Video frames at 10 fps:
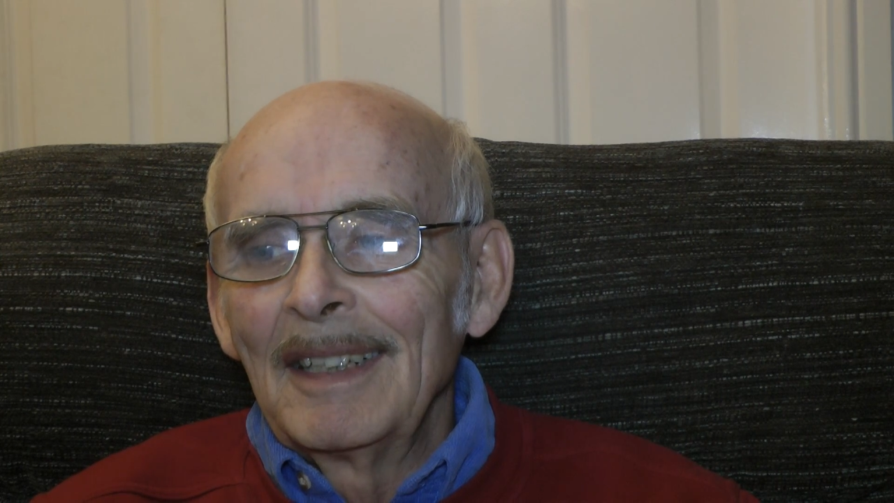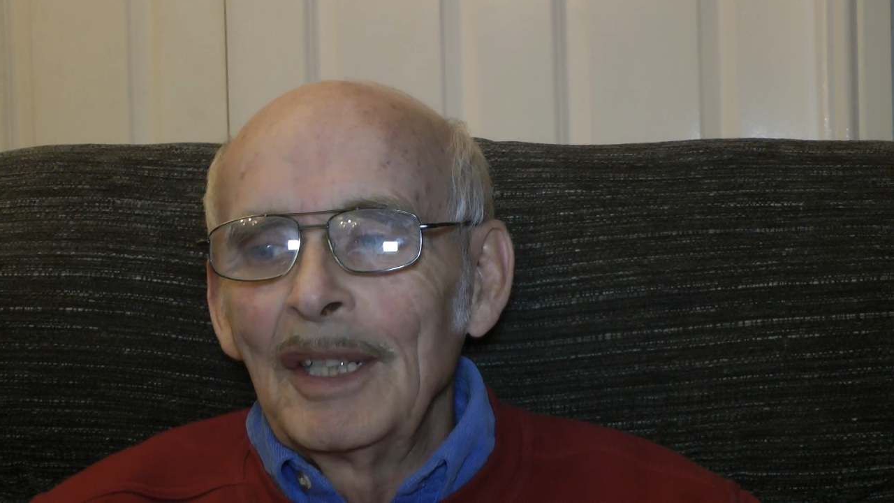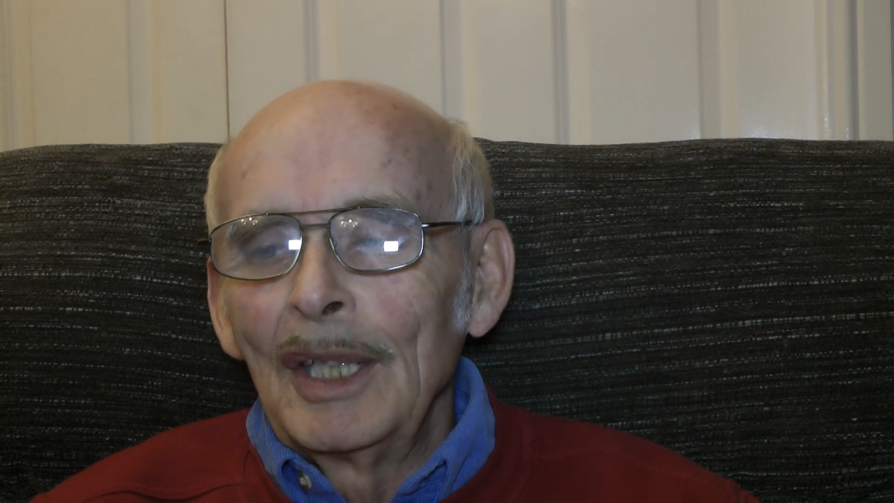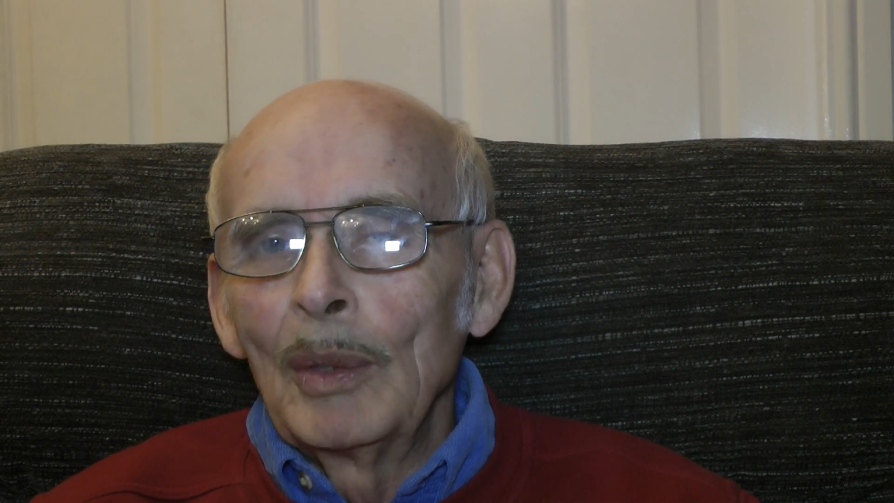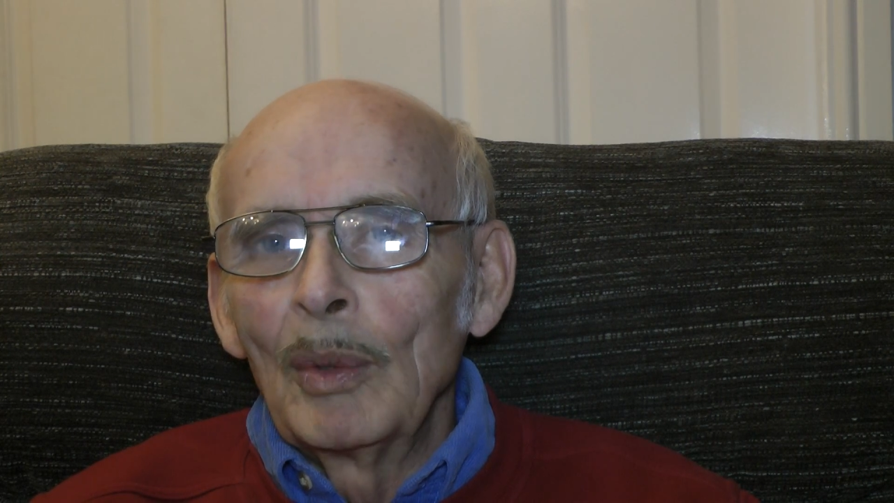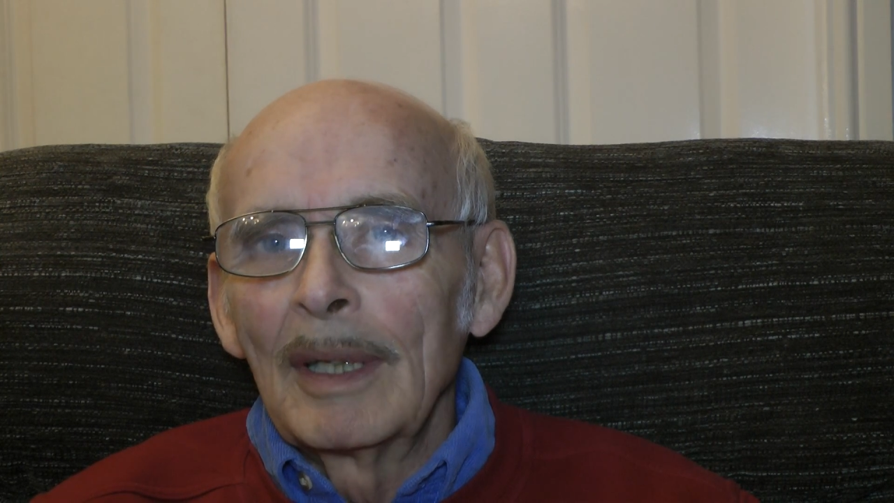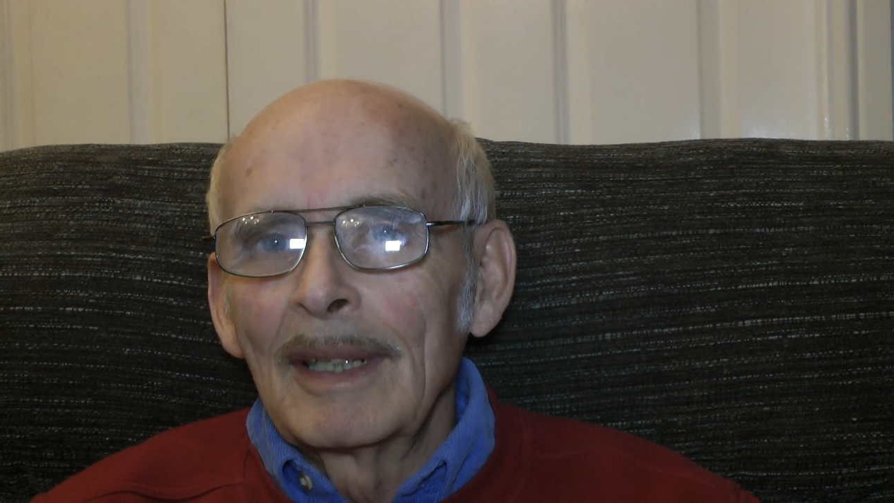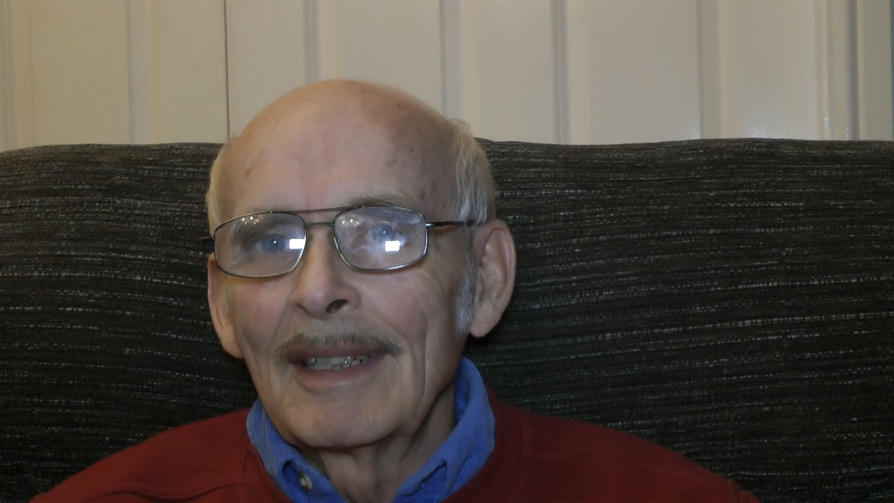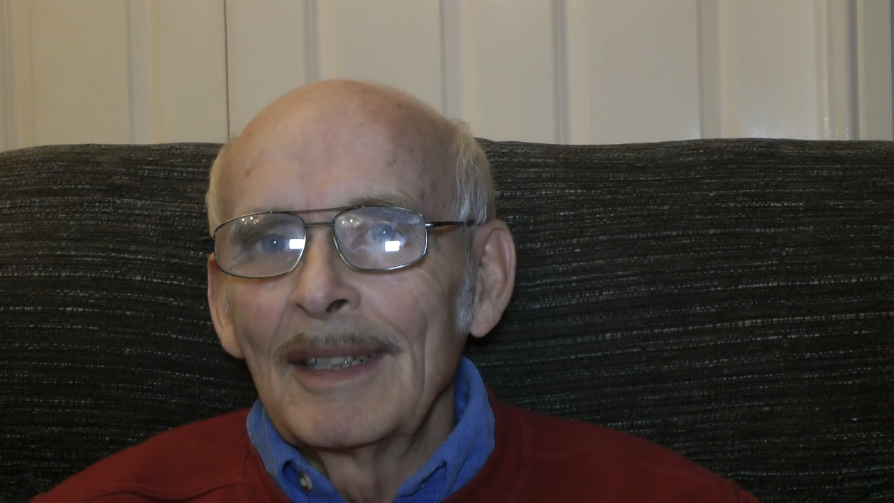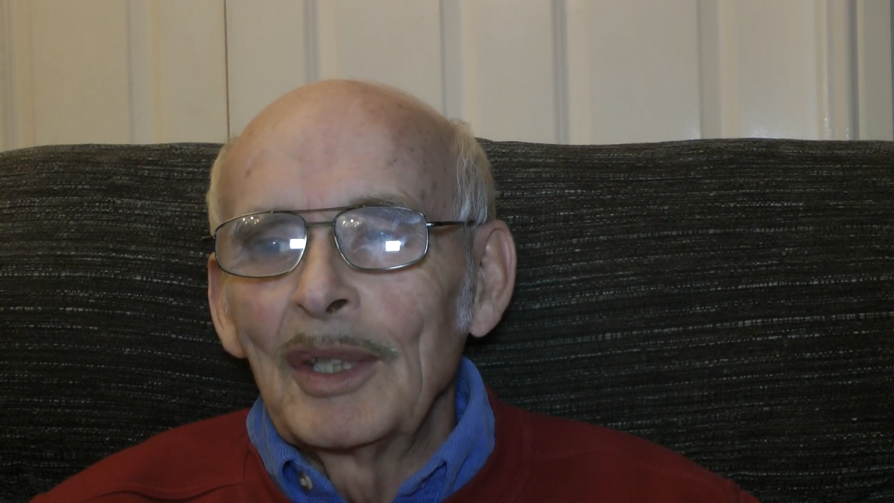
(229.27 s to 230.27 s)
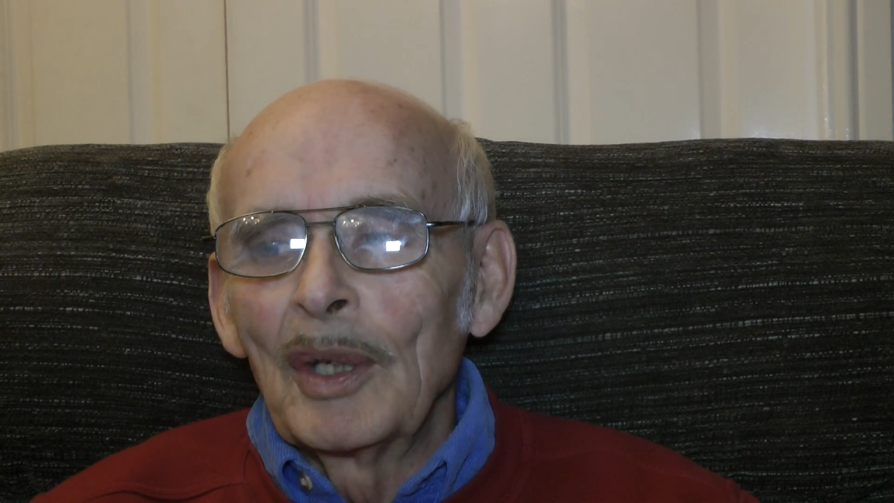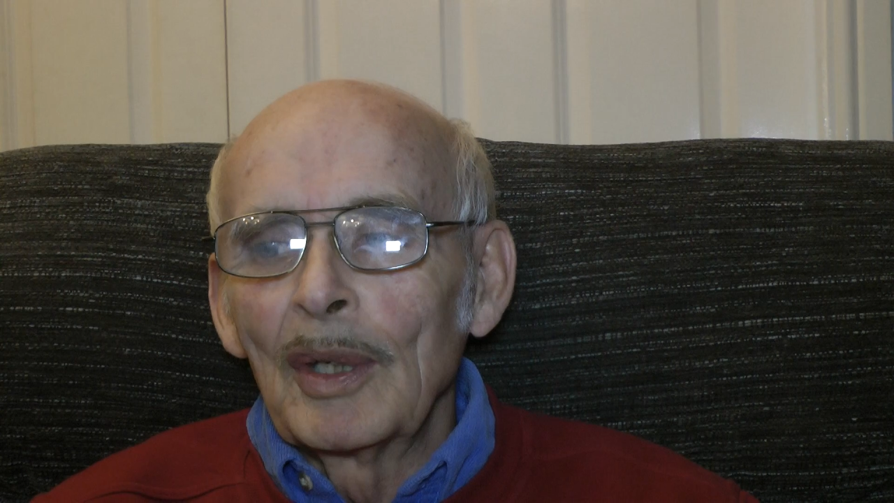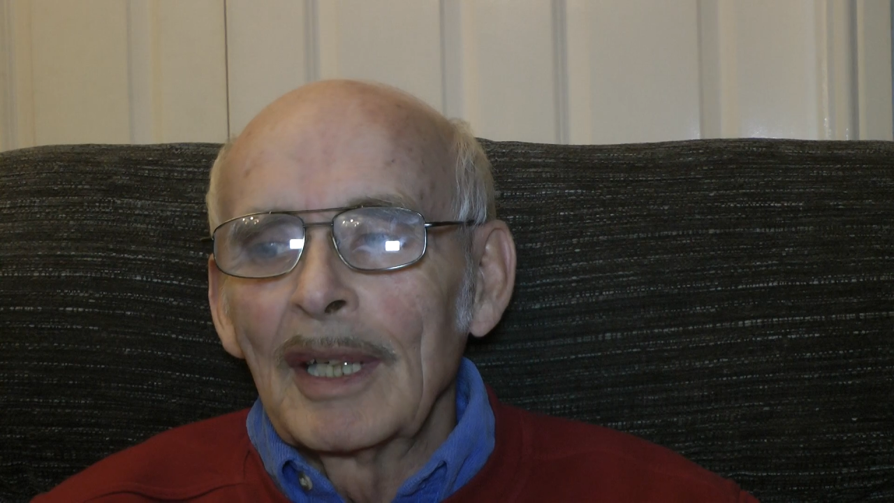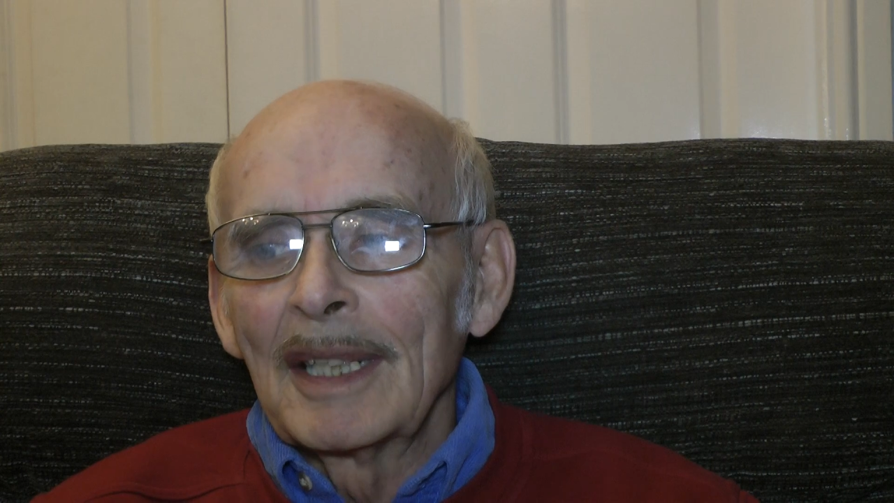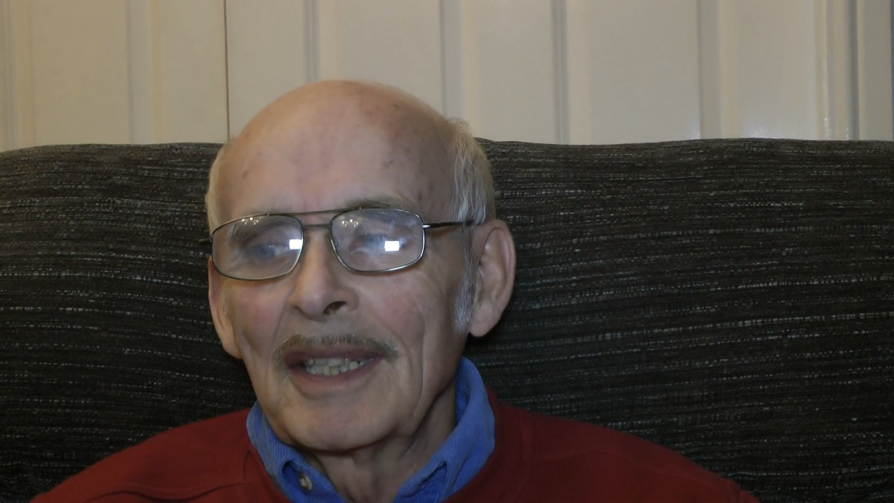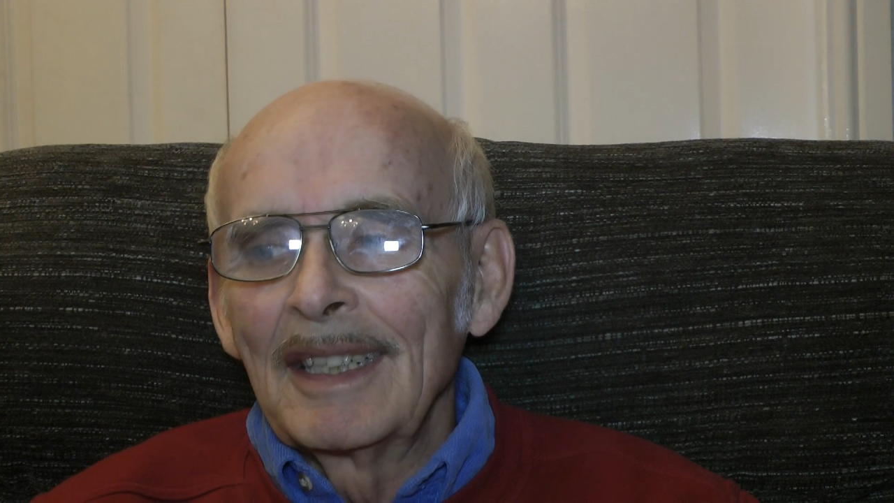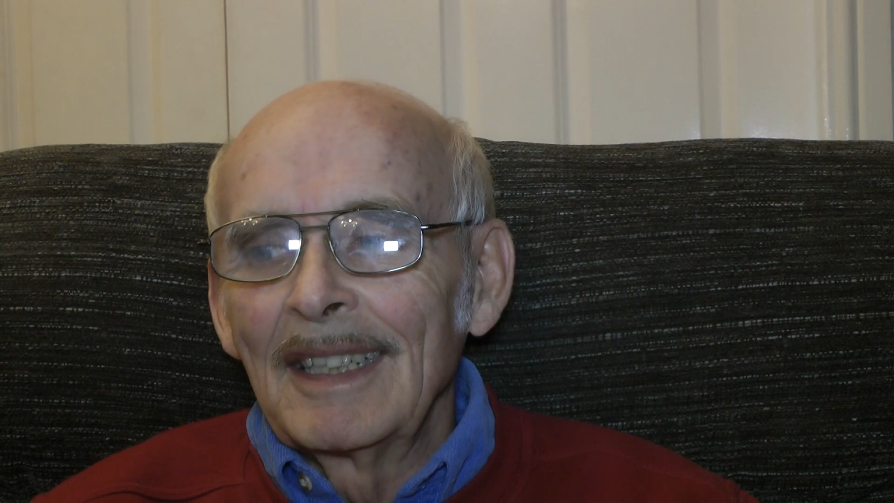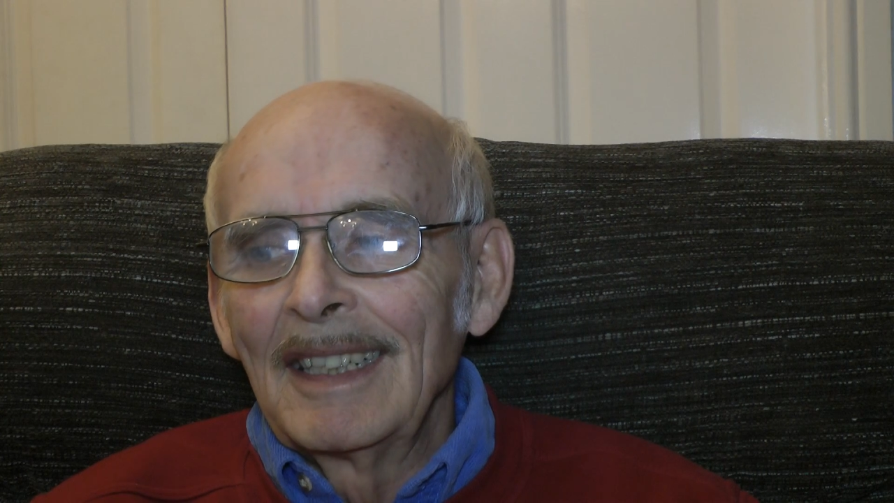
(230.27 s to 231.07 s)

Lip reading: Newark, Doncaster